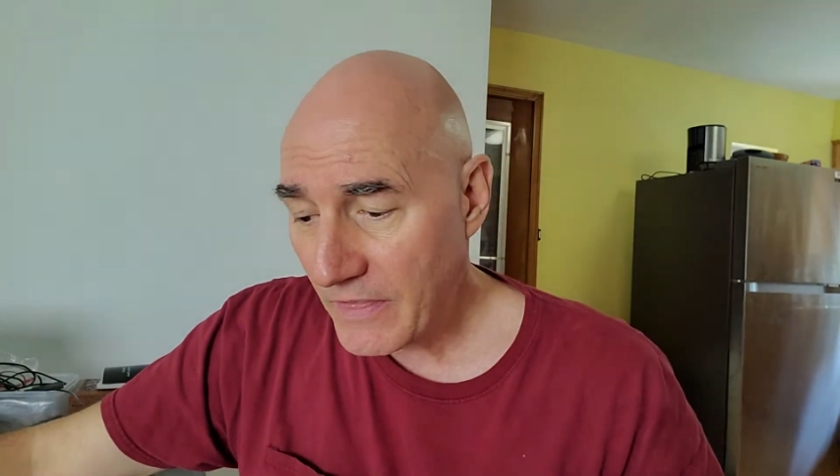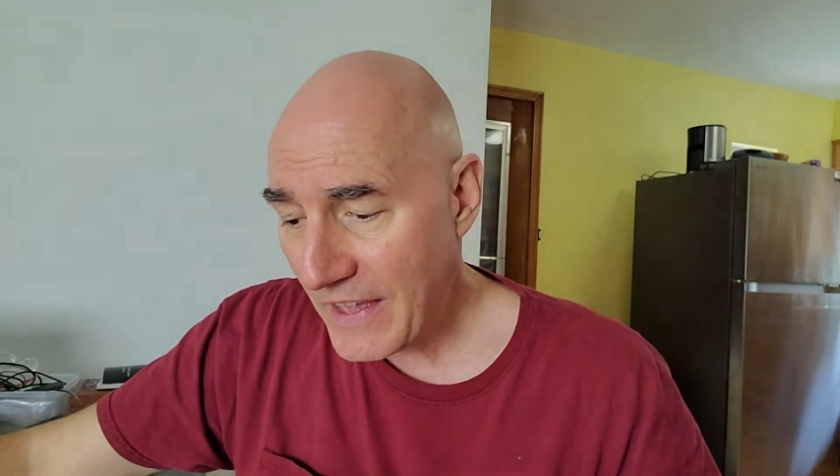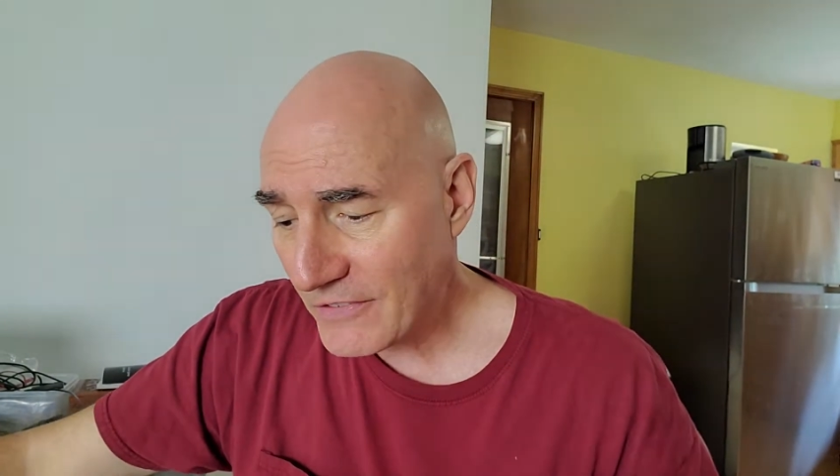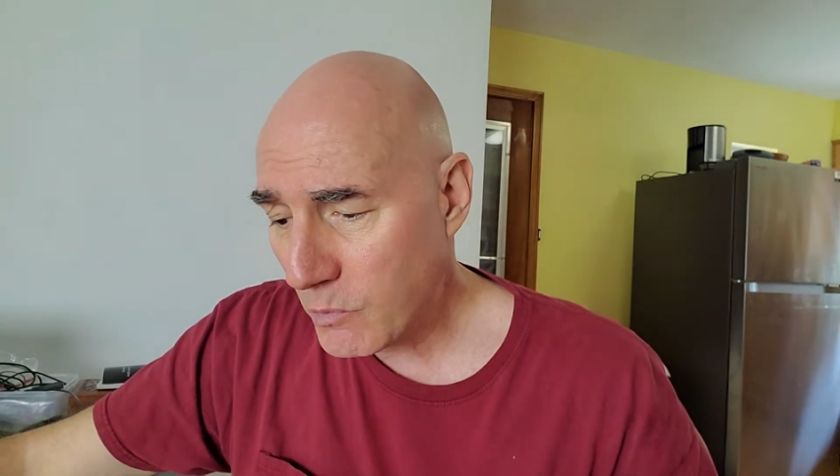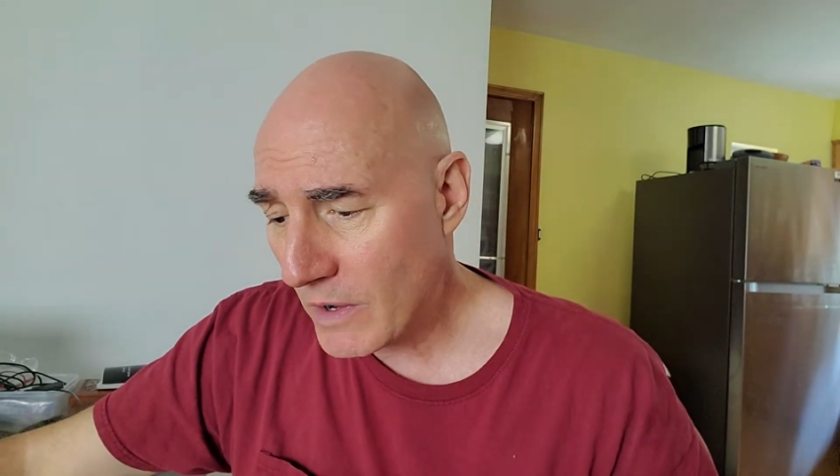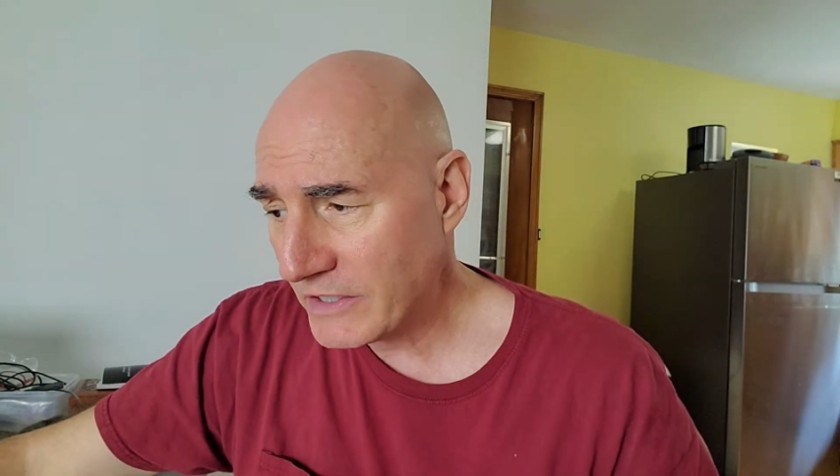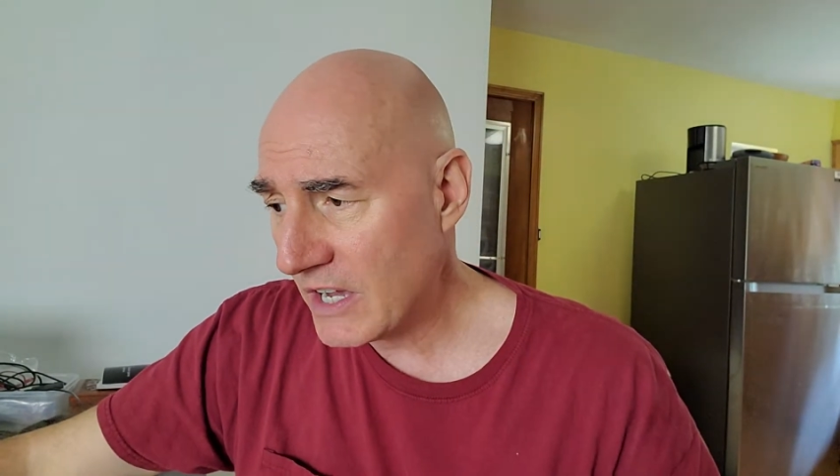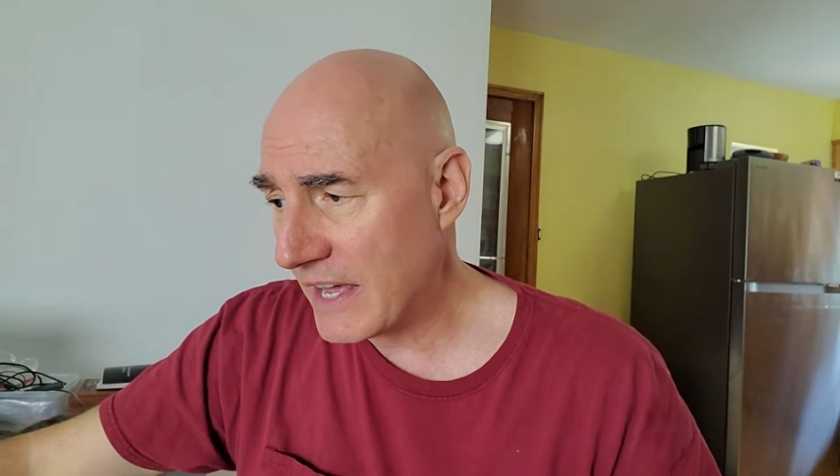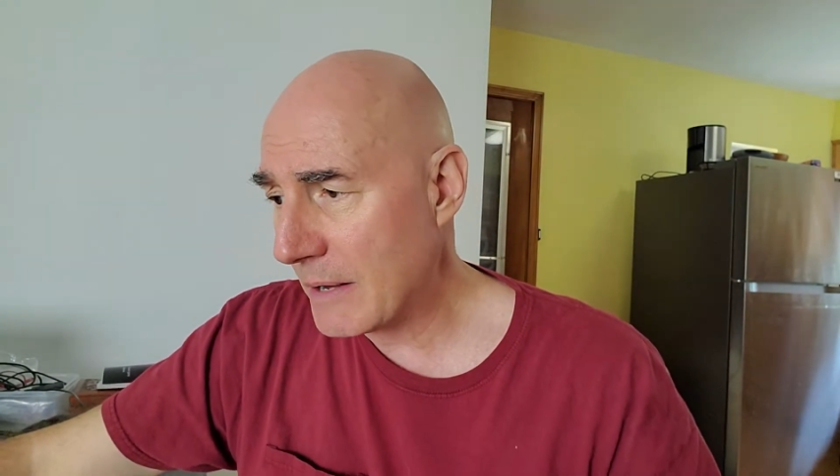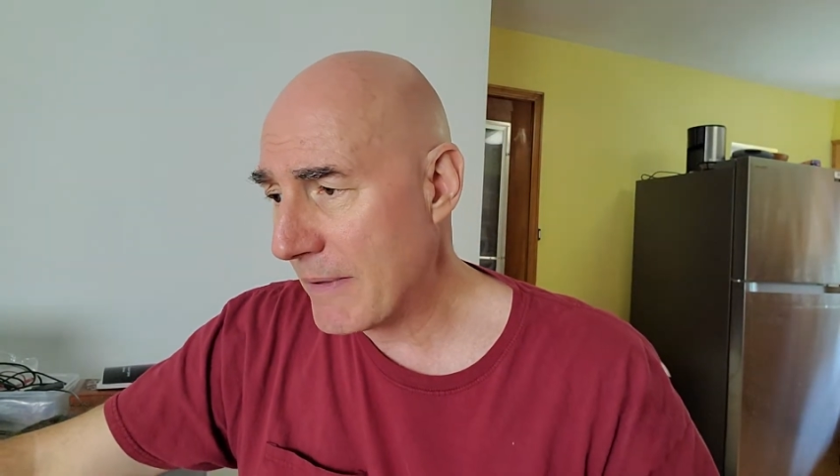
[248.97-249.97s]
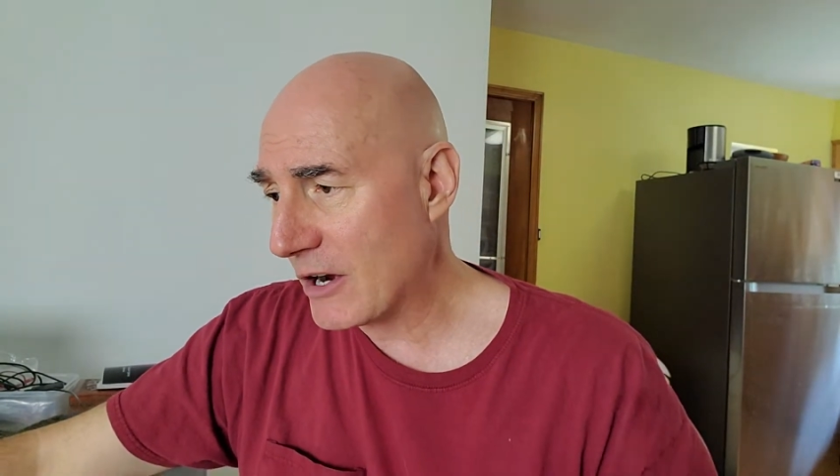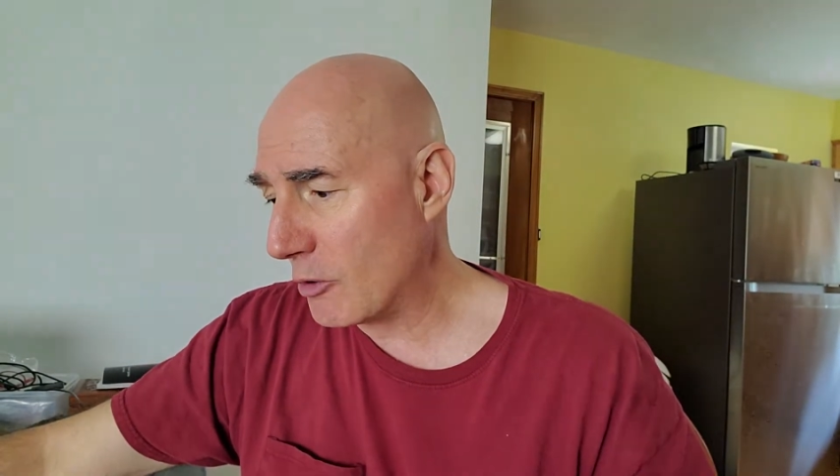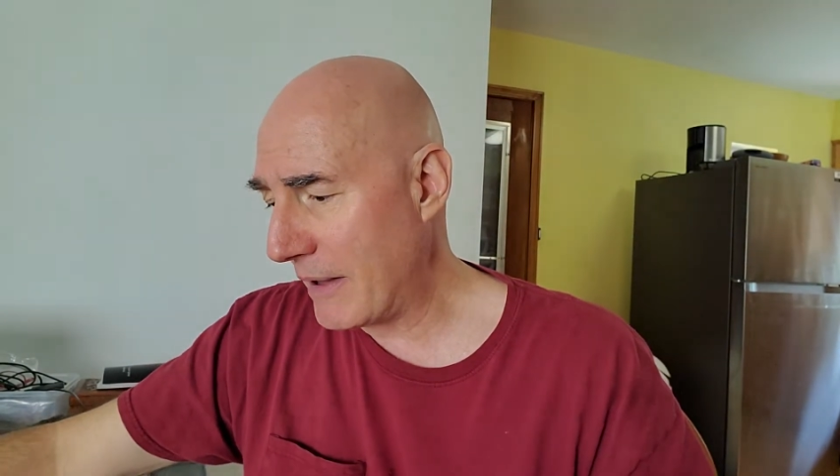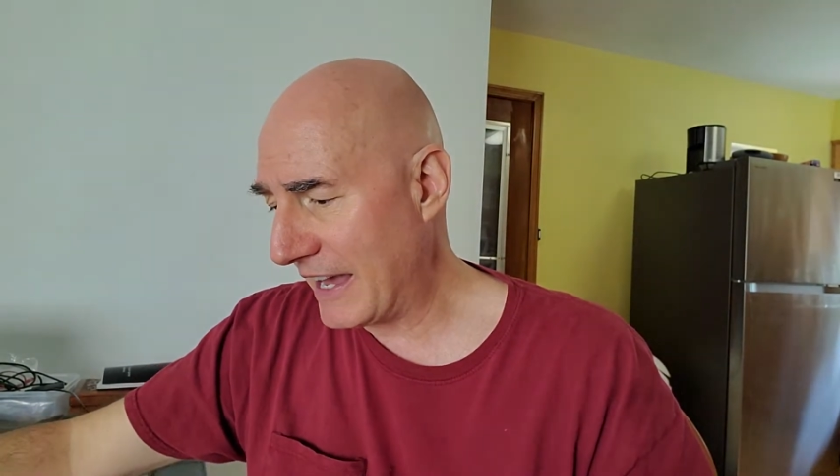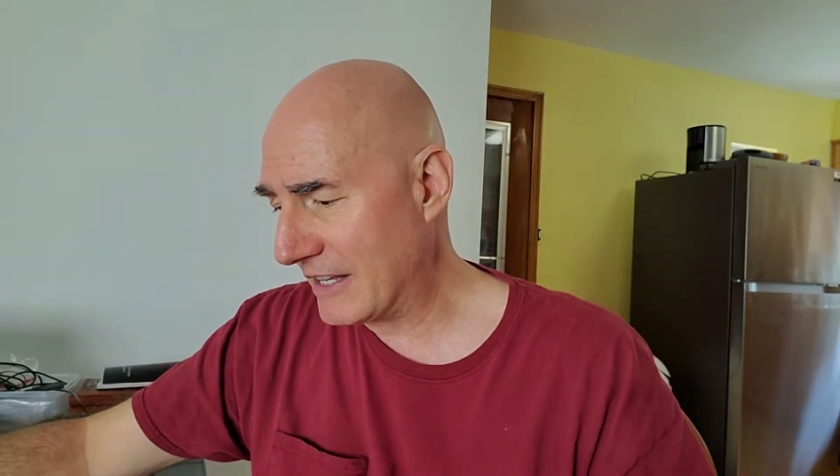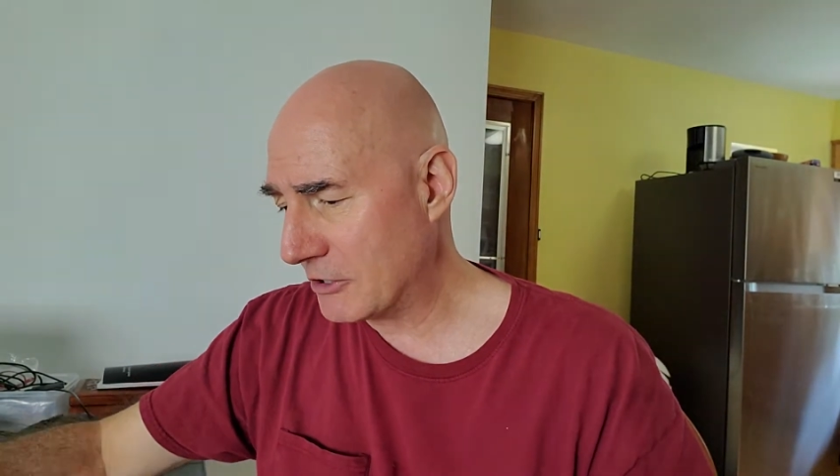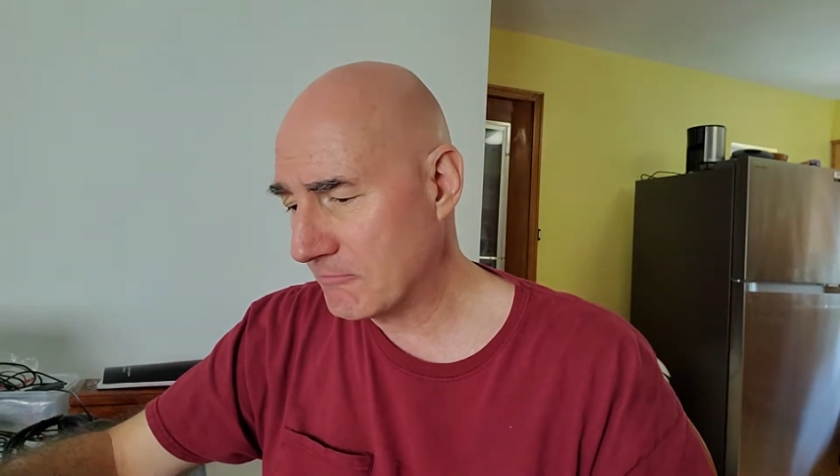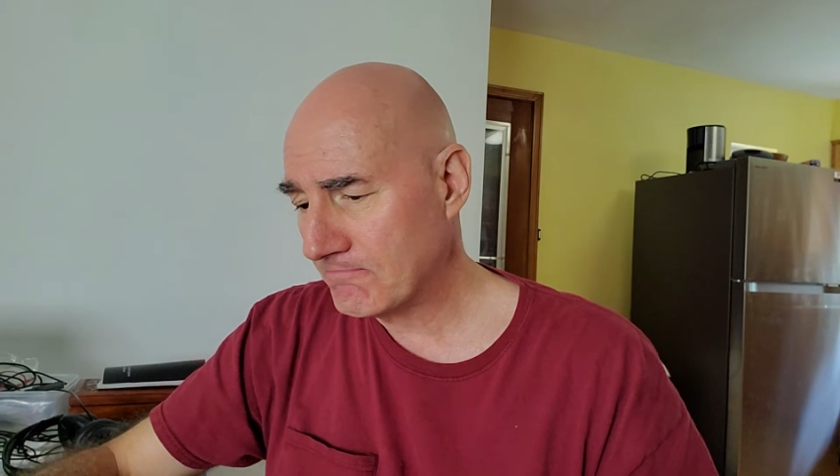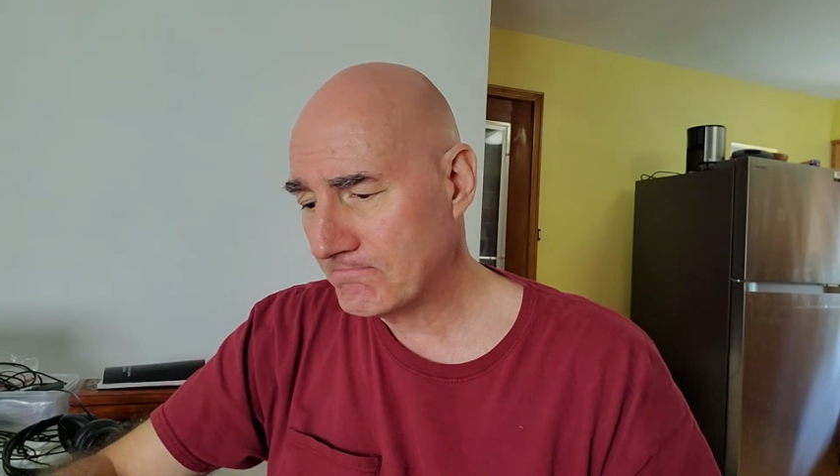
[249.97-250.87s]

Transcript: that's one kind of metal band.